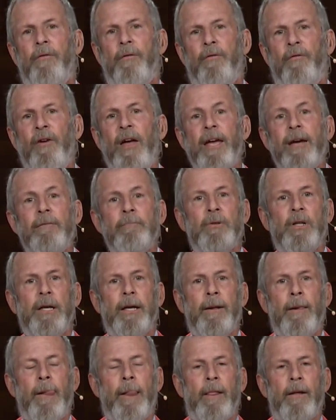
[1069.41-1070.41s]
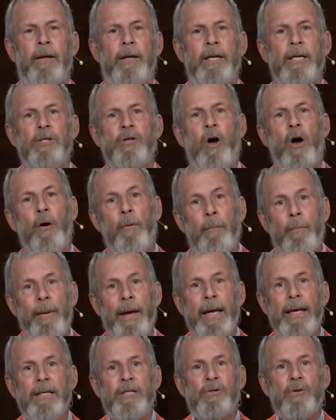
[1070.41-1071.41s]
family is all
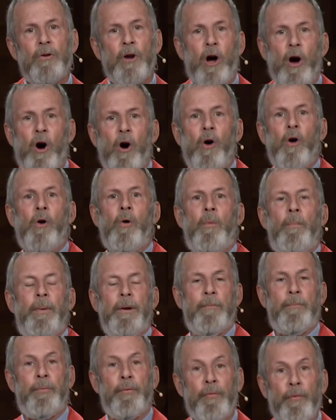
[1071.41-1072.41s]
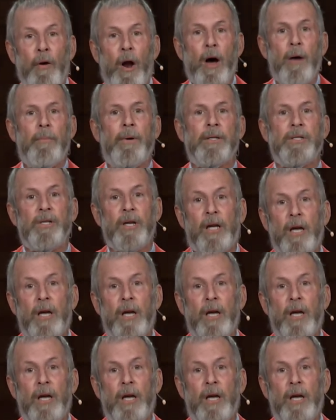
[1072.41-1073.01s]
based on a hope and a promise,